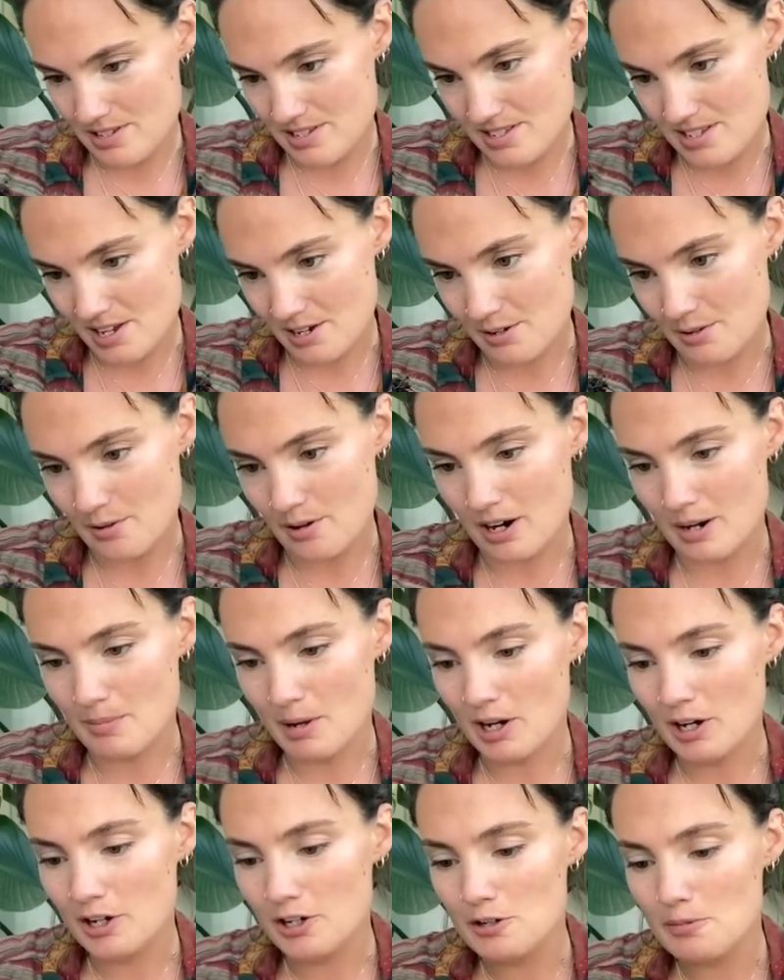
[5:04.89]
So I'm
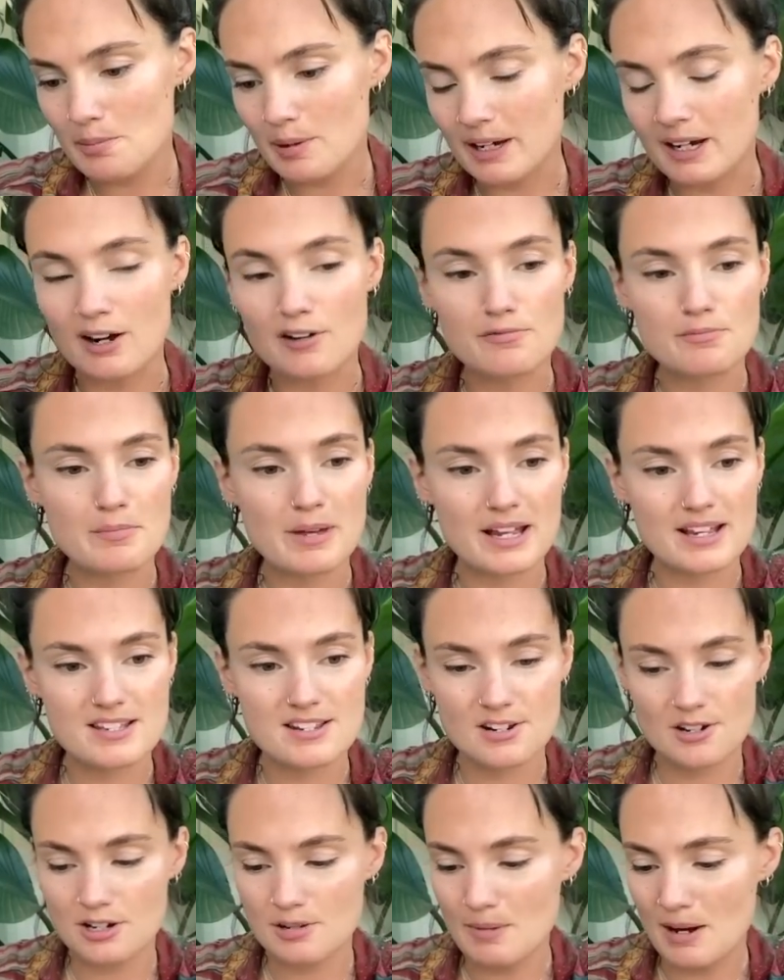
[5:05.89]
hoping, I've mixed
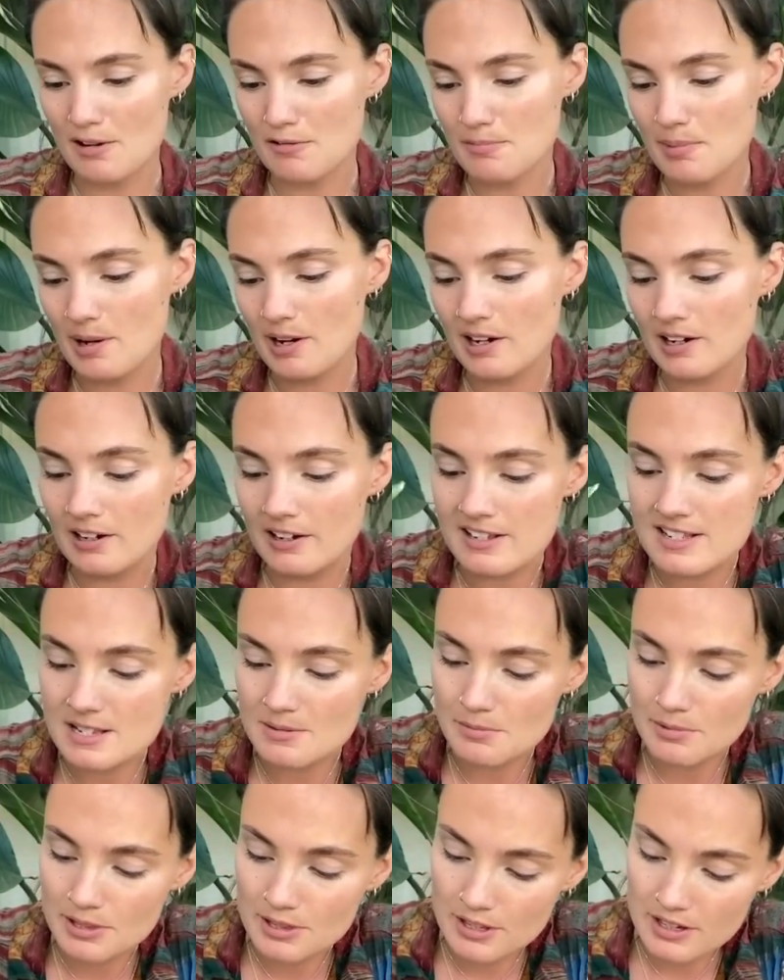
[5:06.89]
a good amount of perlite
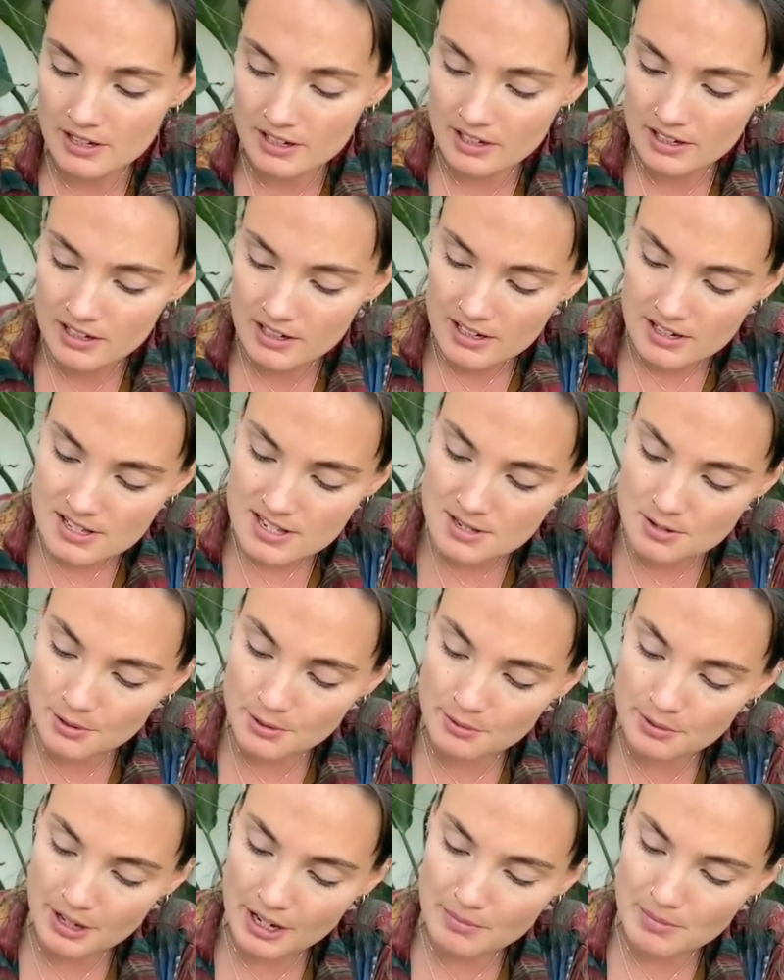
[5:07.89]
in with the
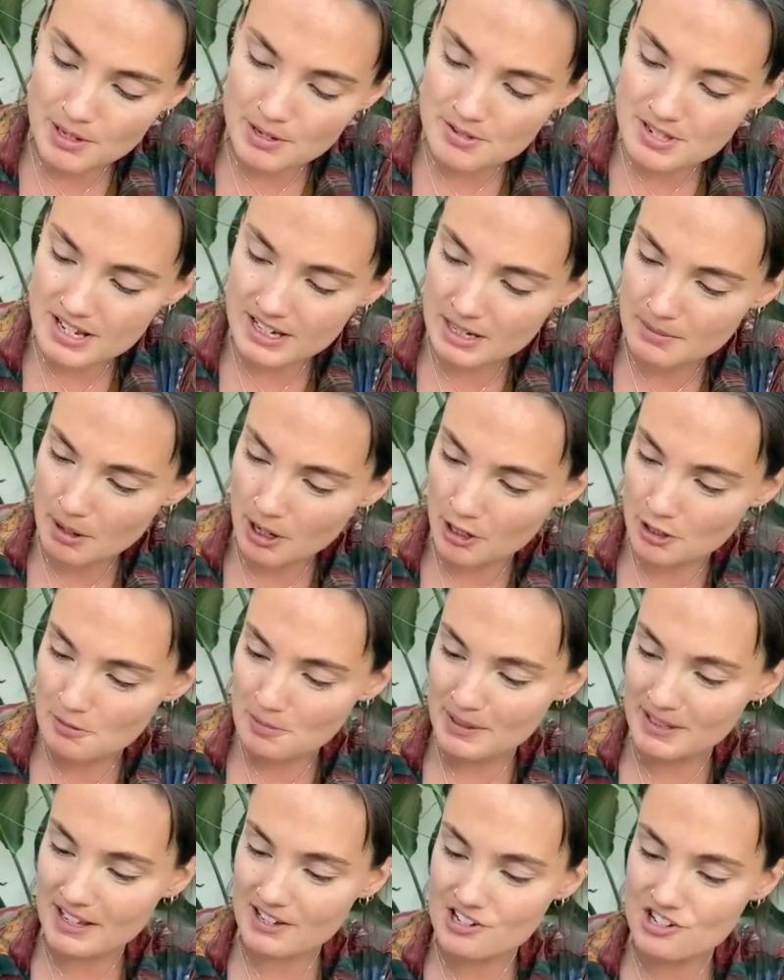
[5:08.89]
soil that I'm using, and I'm
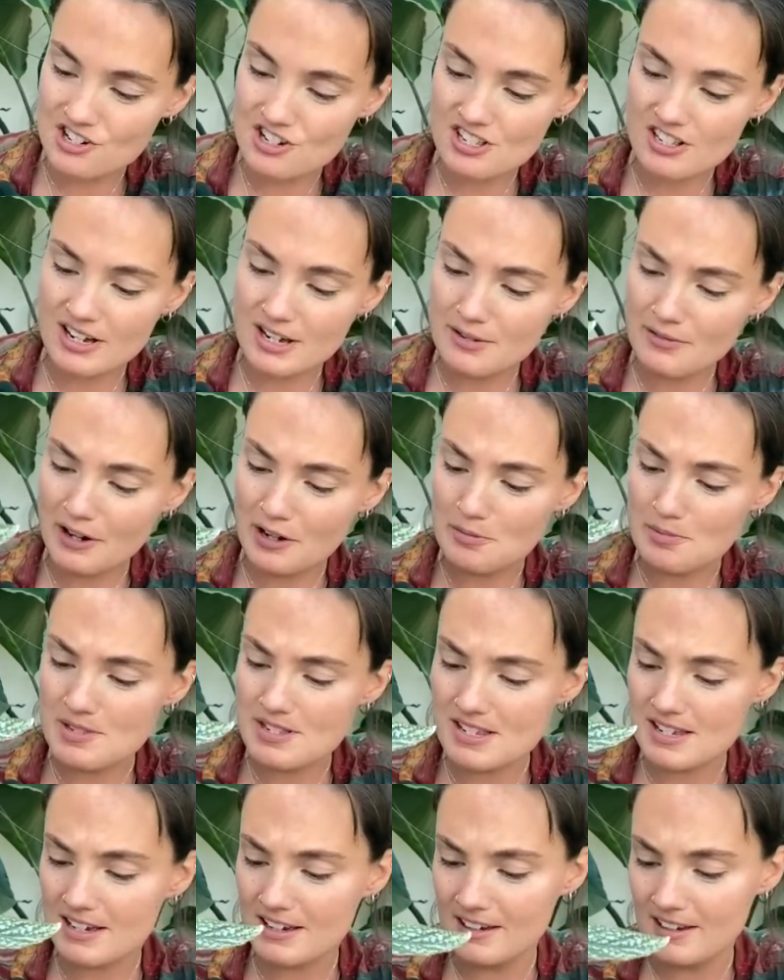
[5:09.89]
hoping that should just kind of help
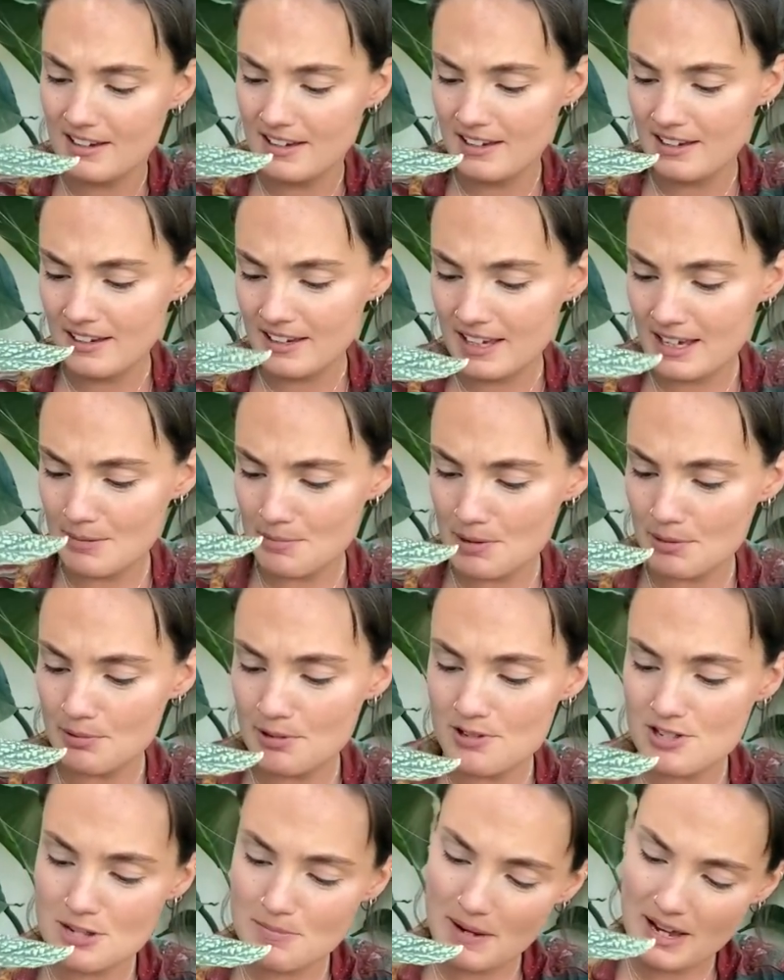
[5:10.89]
to keep the
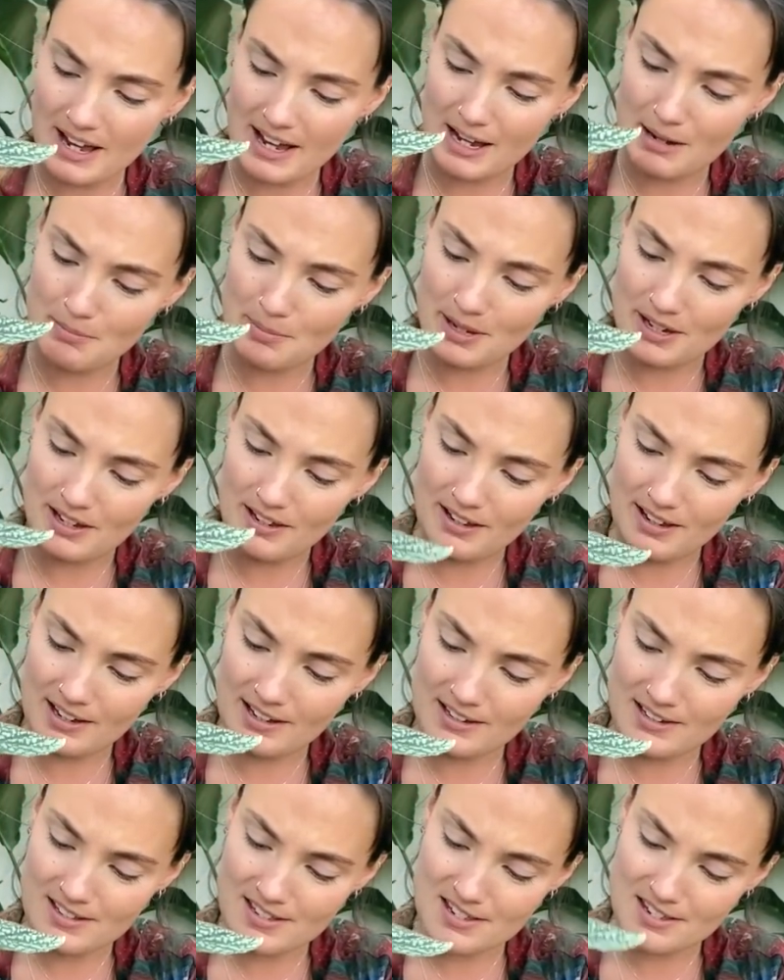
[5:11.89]
roots a bit happier,
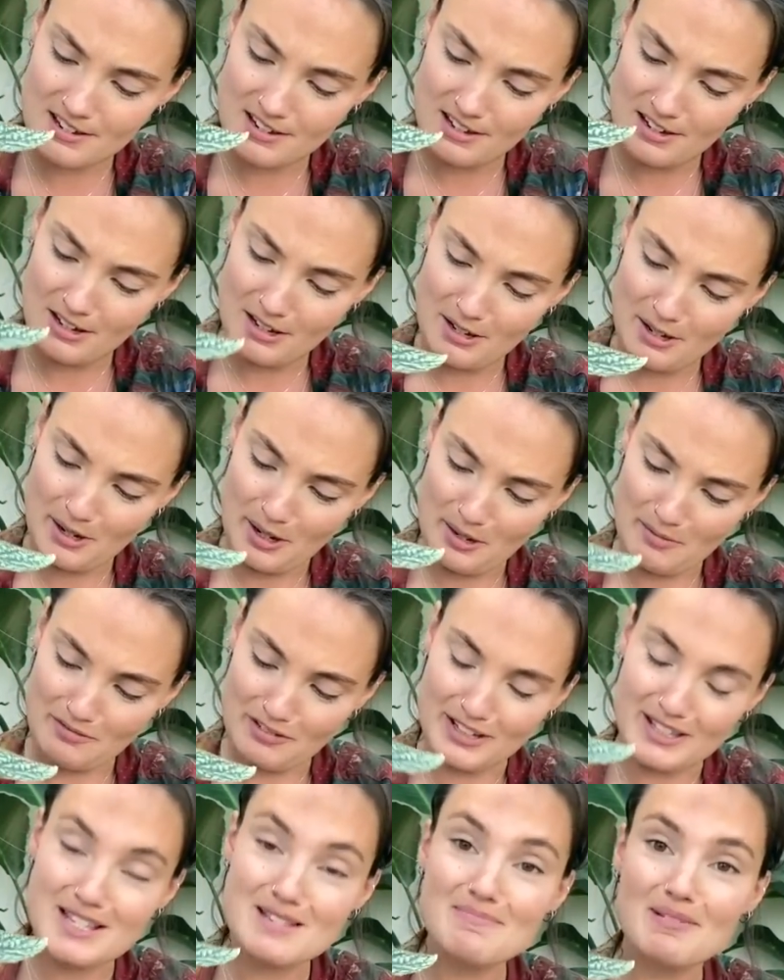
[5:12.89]
and
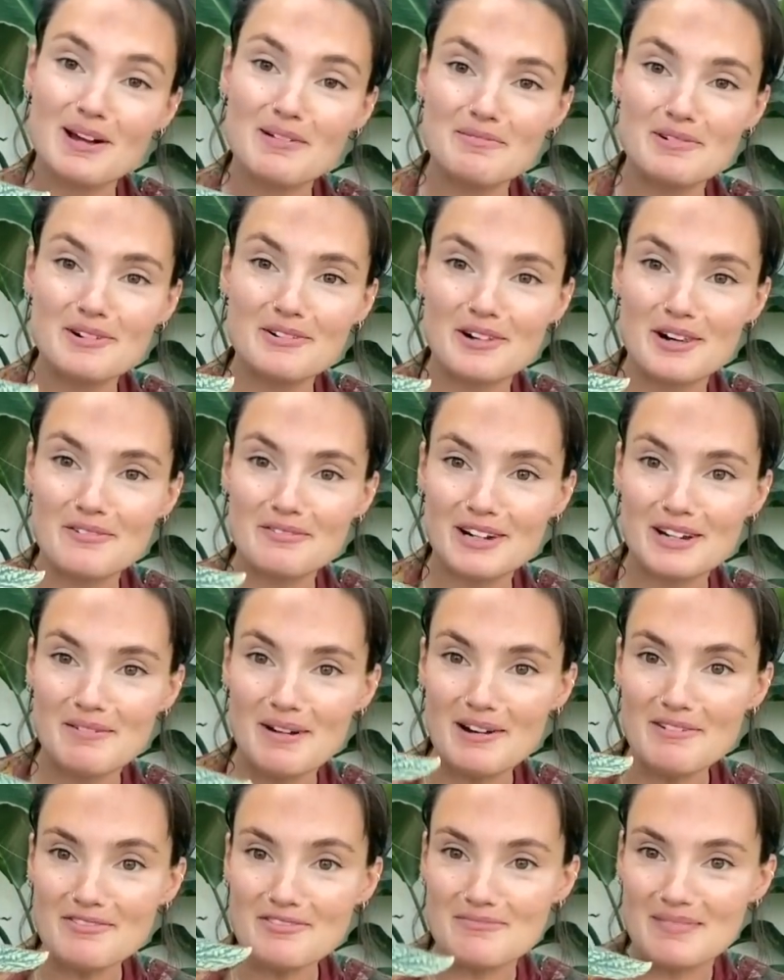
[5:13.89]
hopefully this plant will grow really
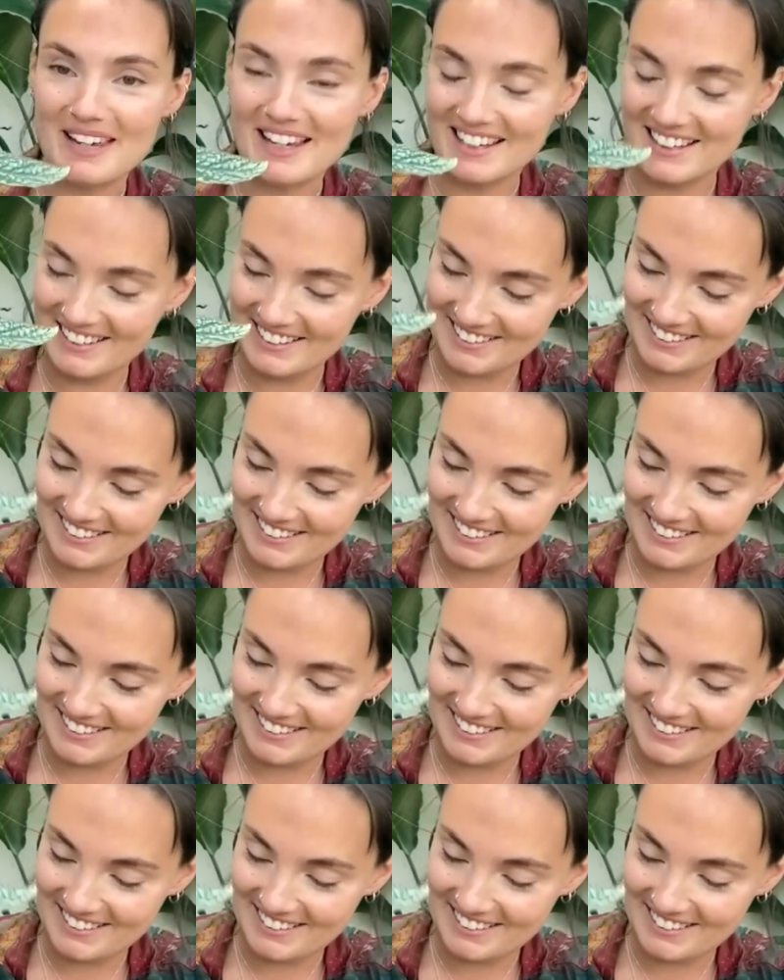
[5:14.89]
well for me.